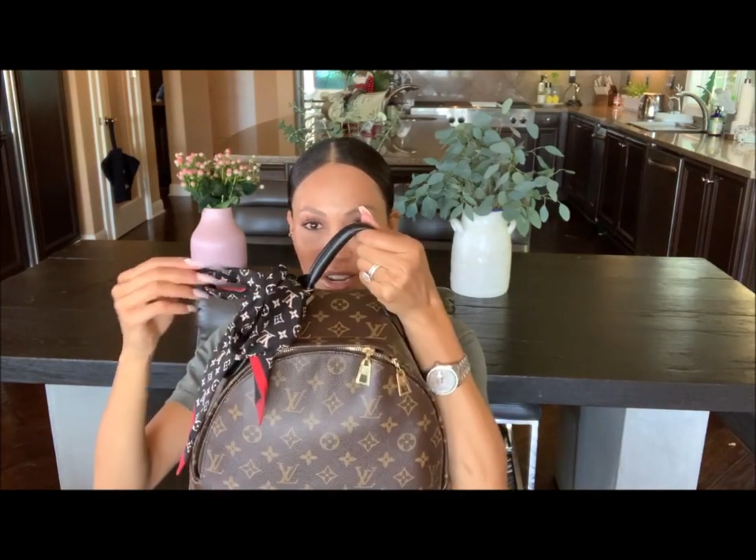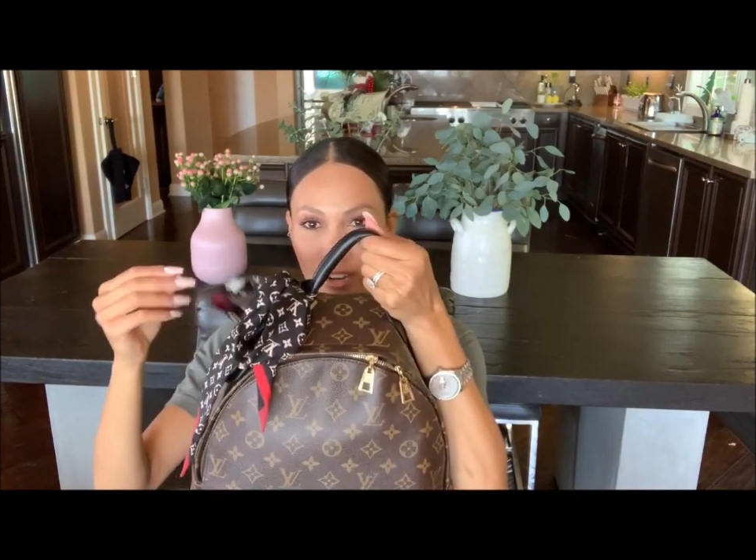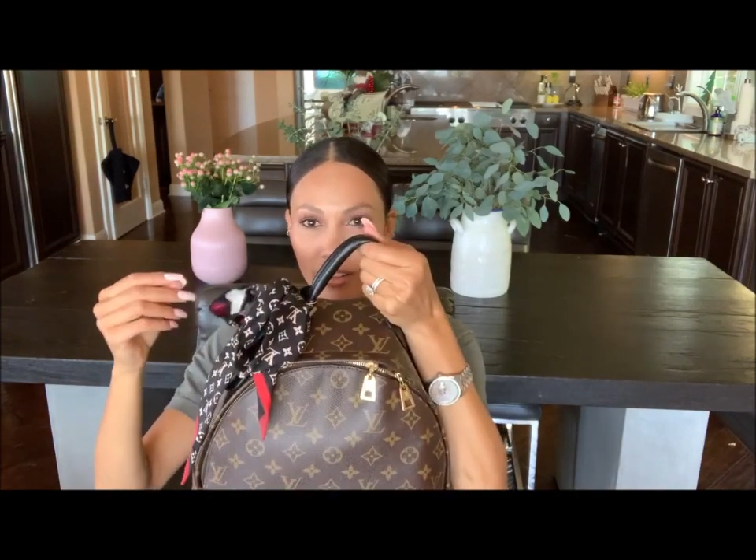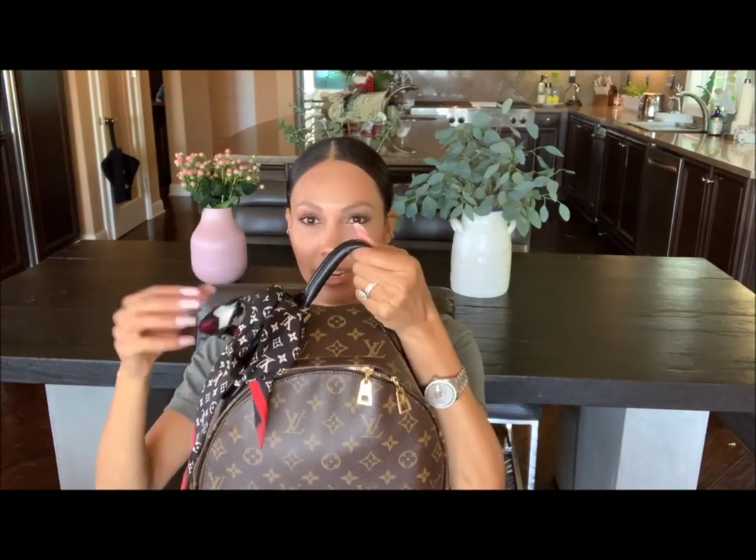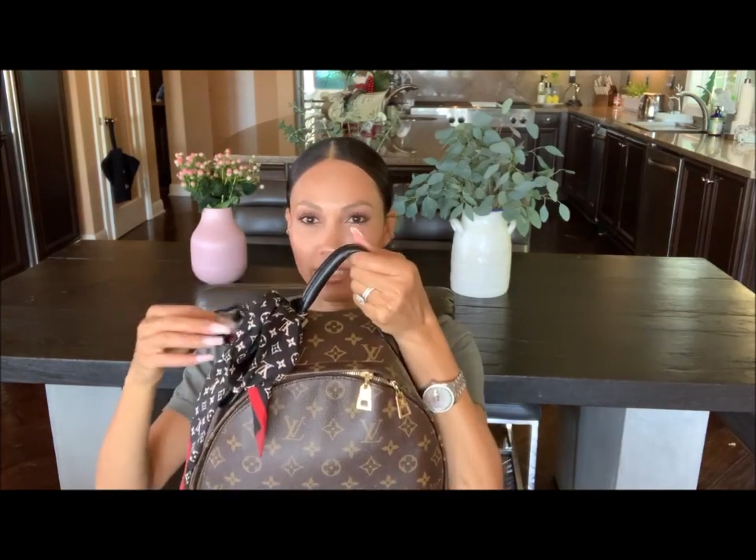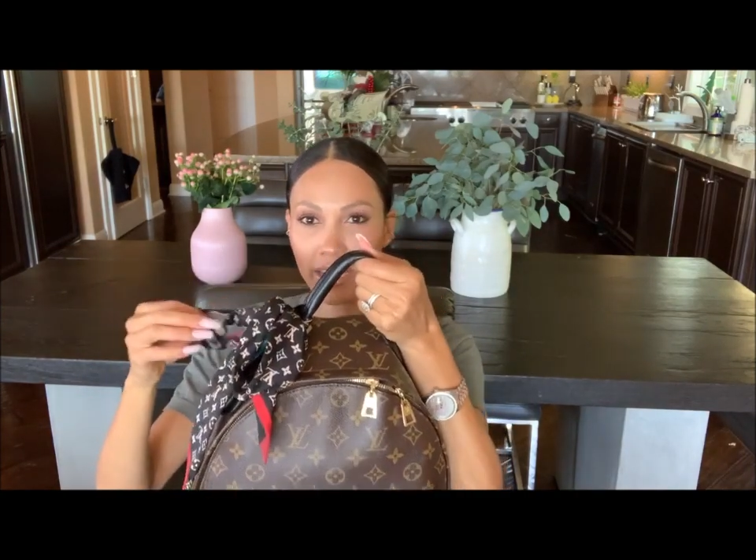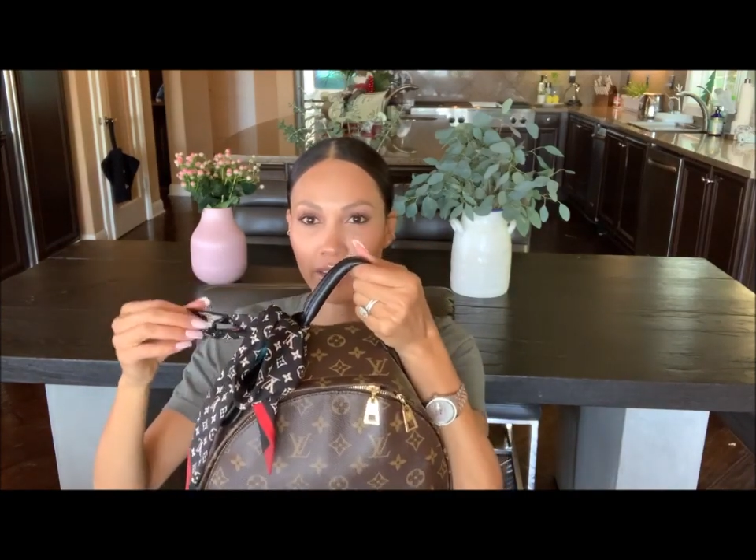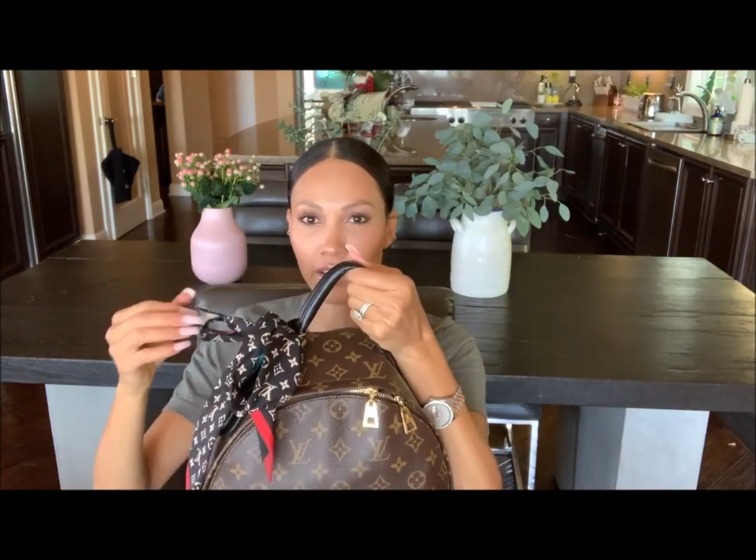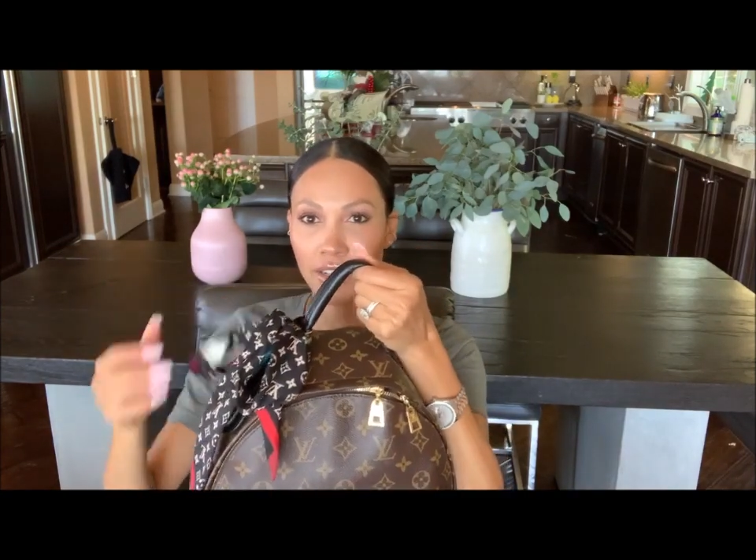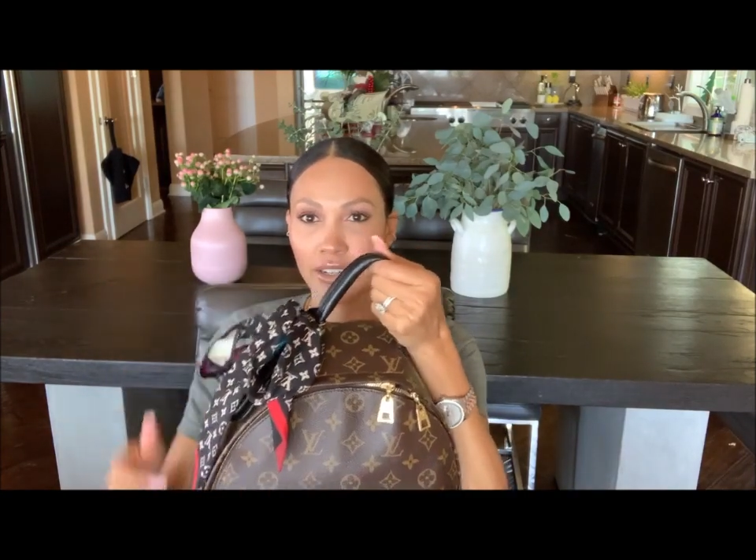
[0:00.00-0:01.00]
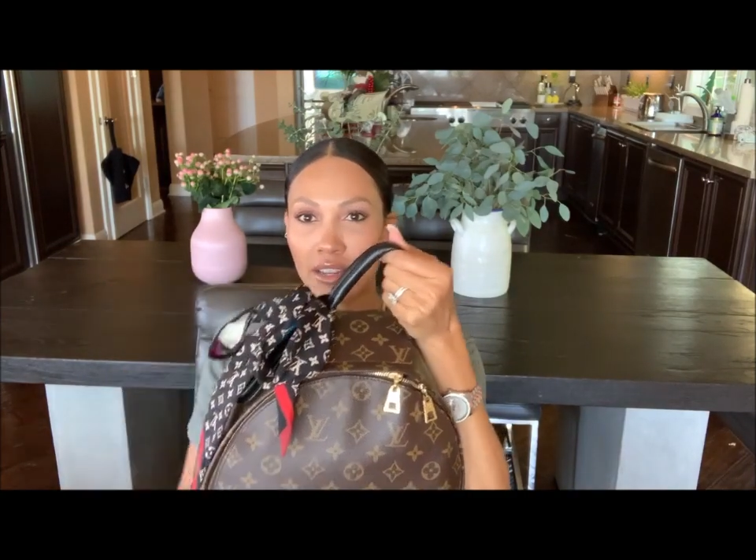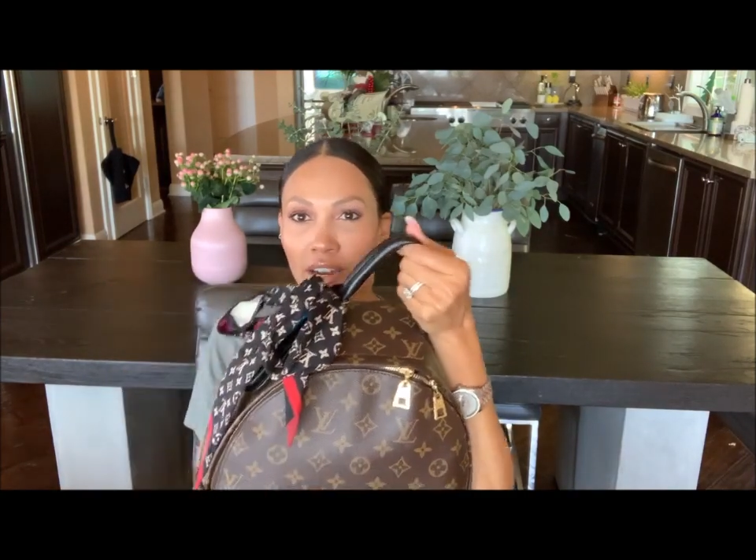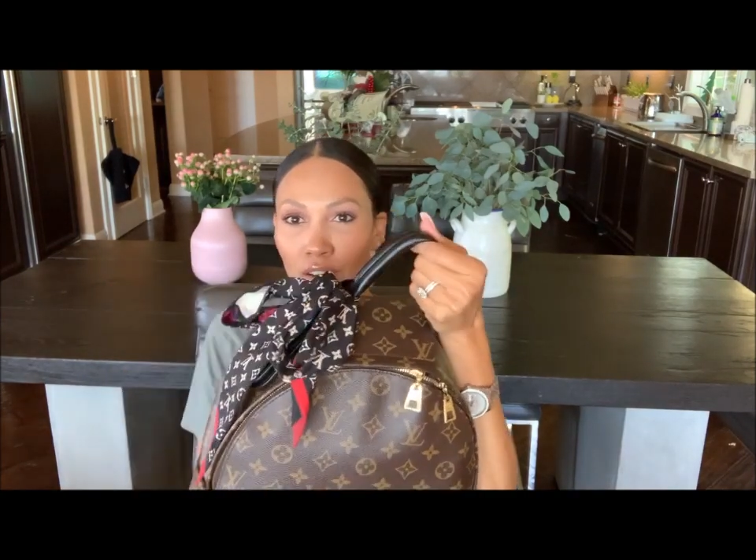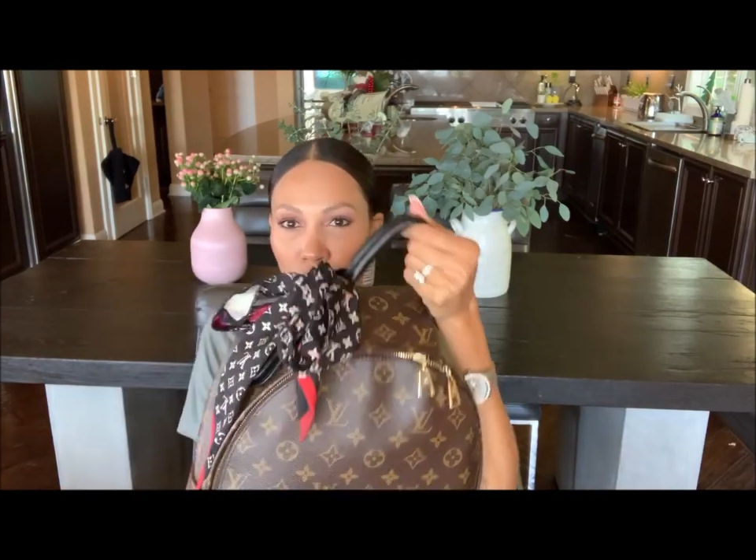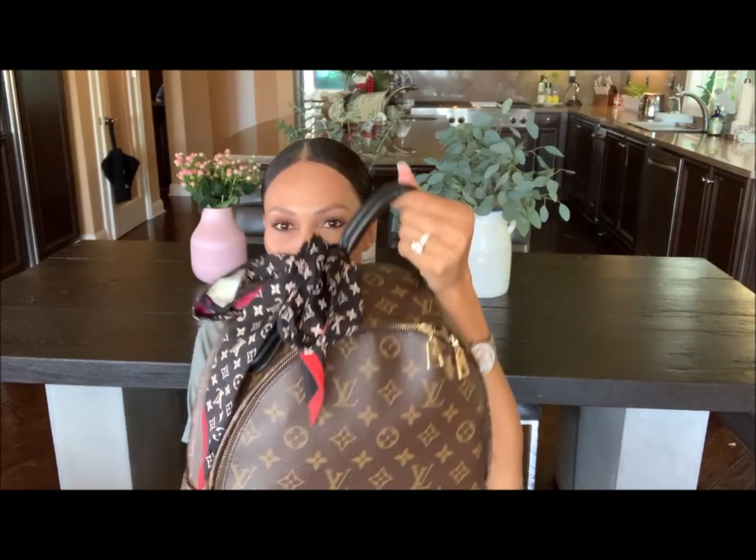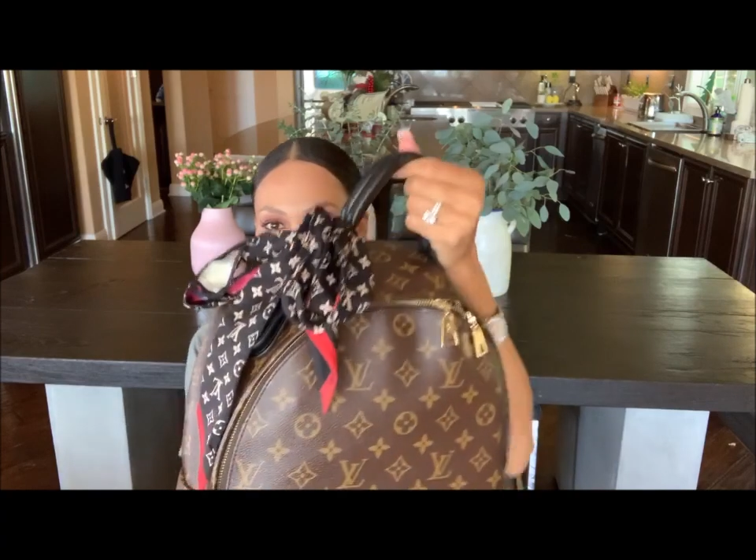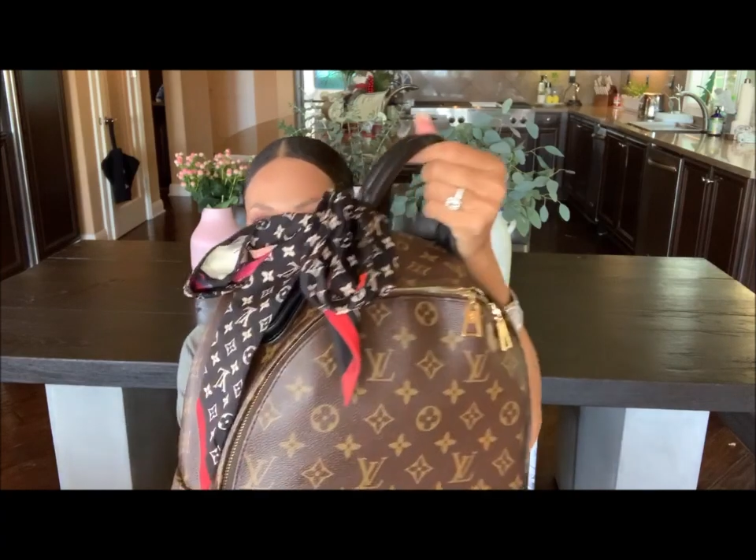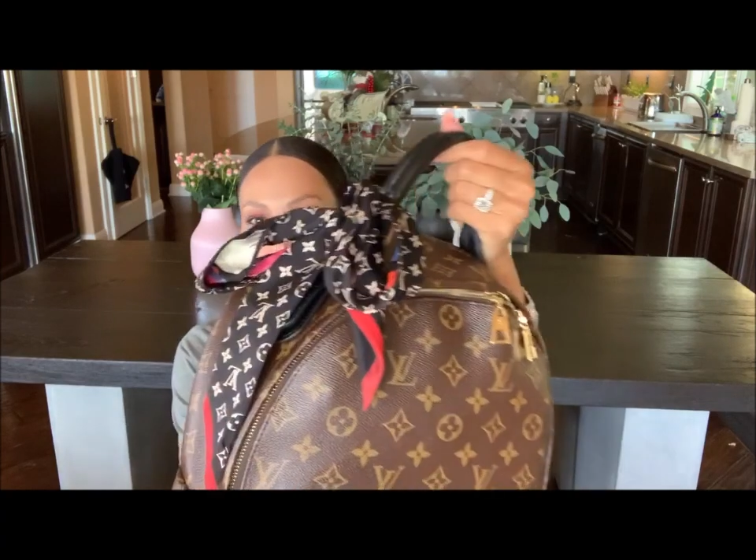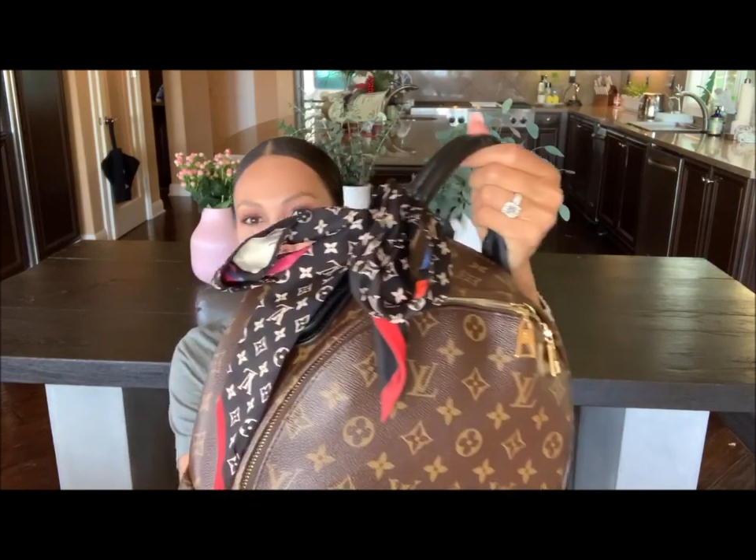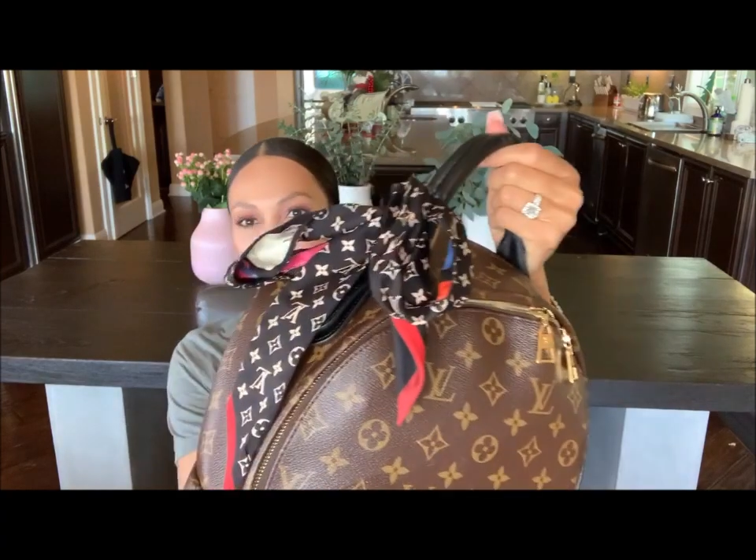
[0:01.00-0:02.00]
here that I tied on here that I also
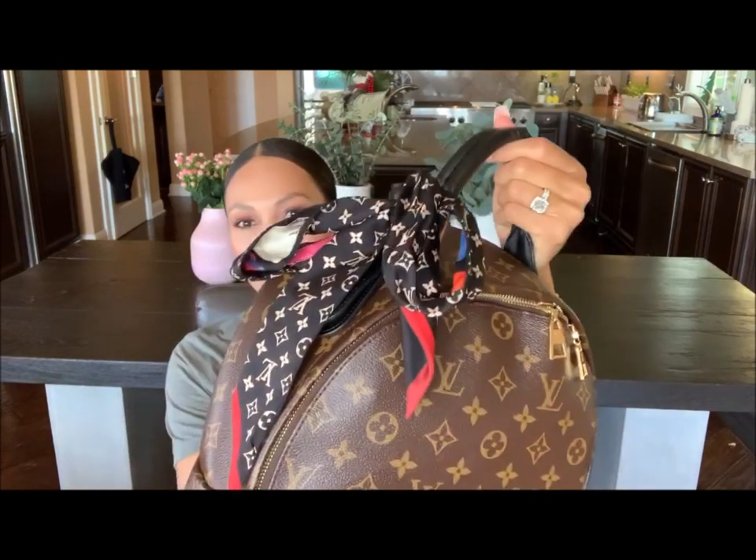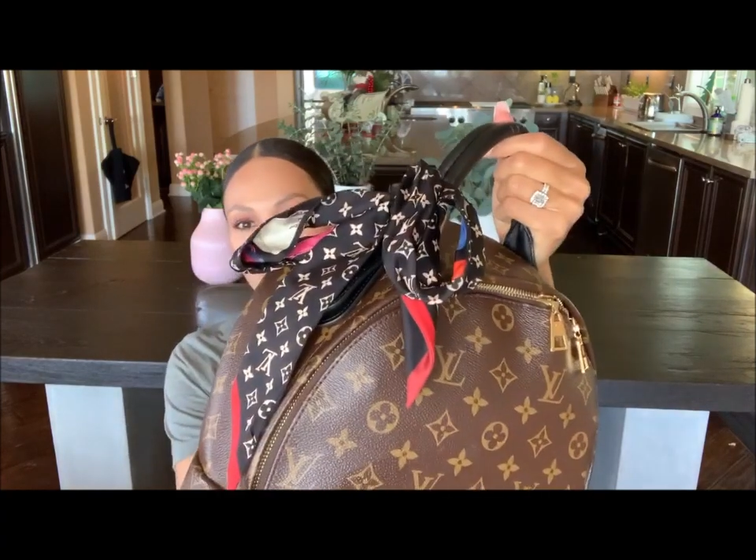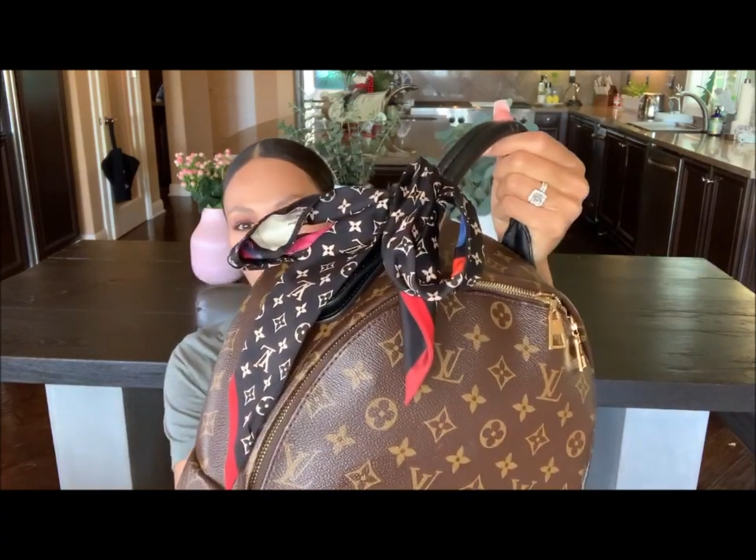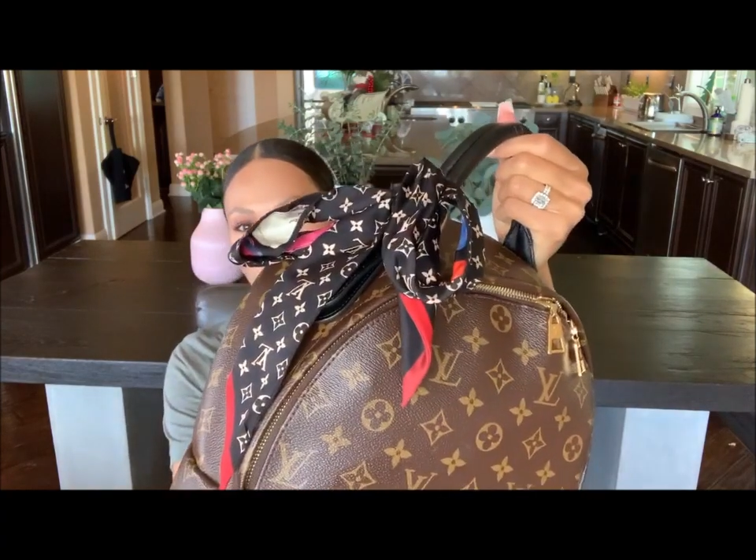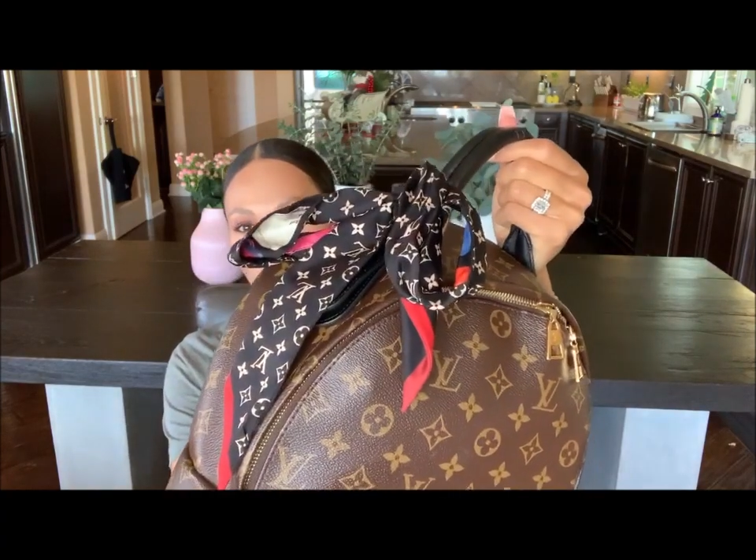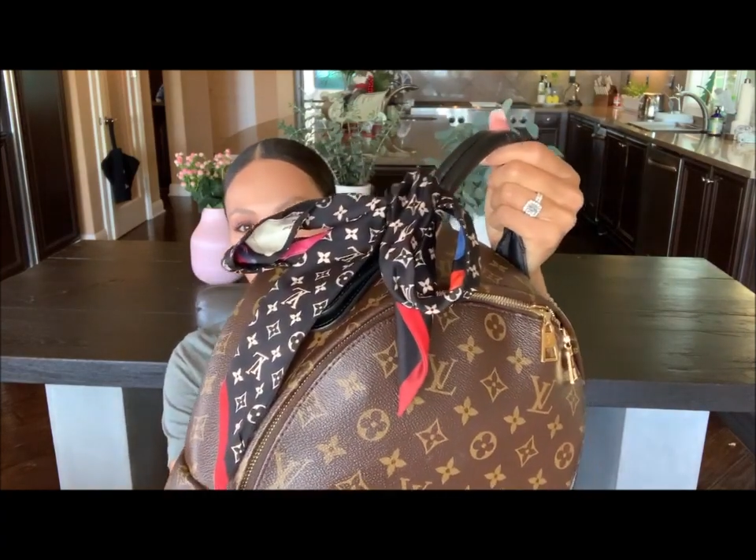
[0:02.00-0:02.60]
got from Louis Vuitton.